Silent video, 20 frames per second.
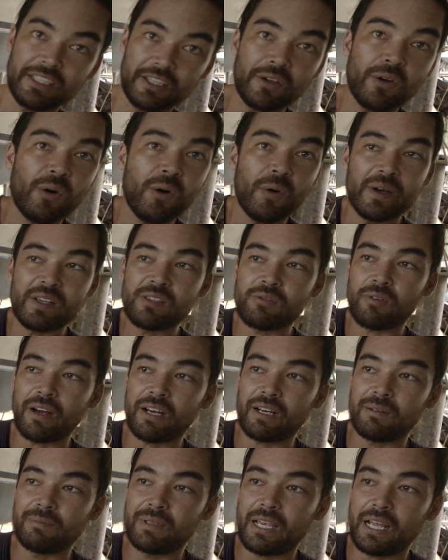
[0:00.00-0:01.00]
You always
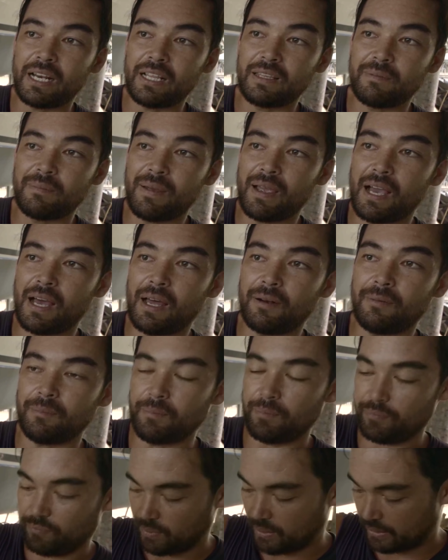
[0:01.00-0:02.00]
recommend getting them out,
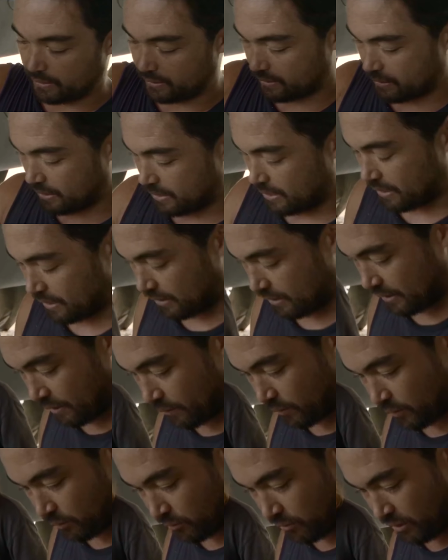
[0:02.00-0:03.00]
but uh,
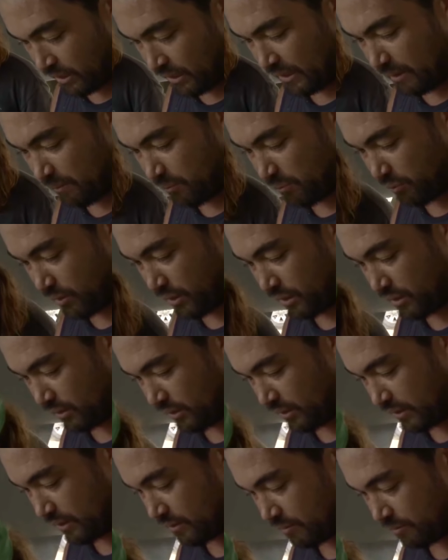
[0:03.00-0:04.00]
they were really
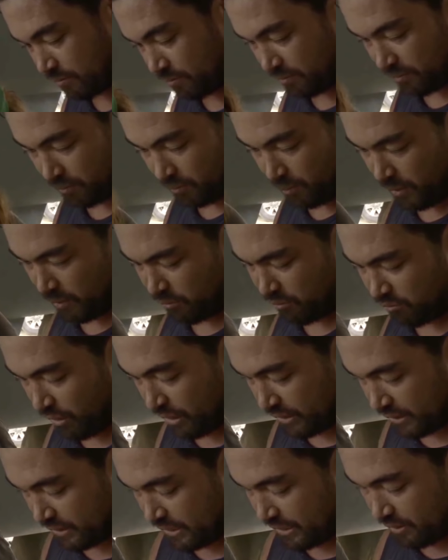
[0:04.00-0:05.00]
brittle and a bit
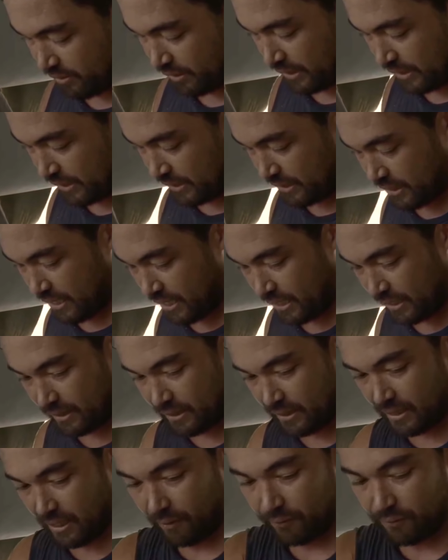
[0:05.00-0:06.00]
rusty on the inside
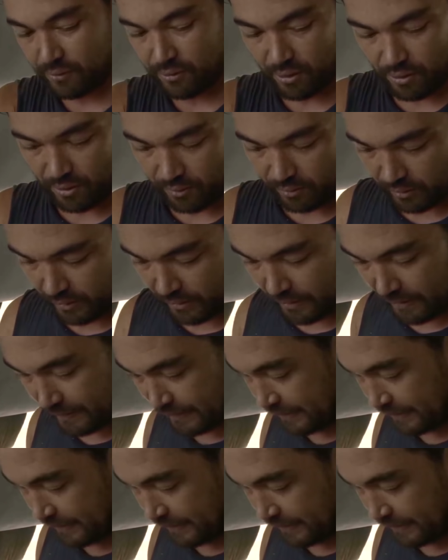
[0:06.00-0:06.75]
and stuff. So